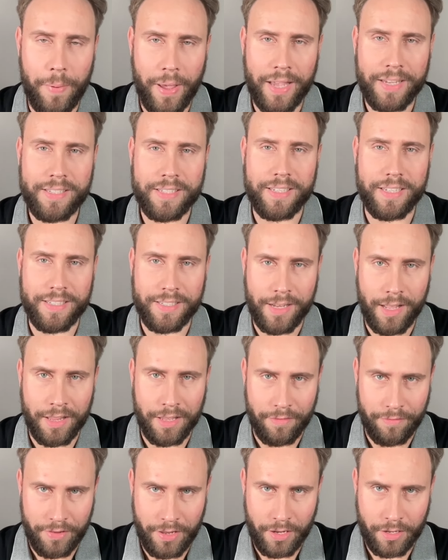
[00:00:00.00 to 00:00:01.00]

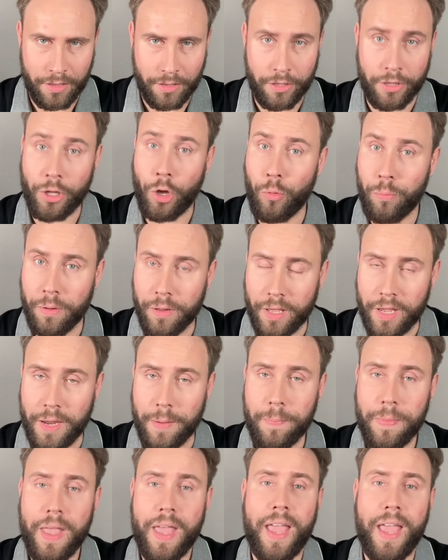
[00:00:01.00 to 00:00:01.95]
best-selling vehicle globally,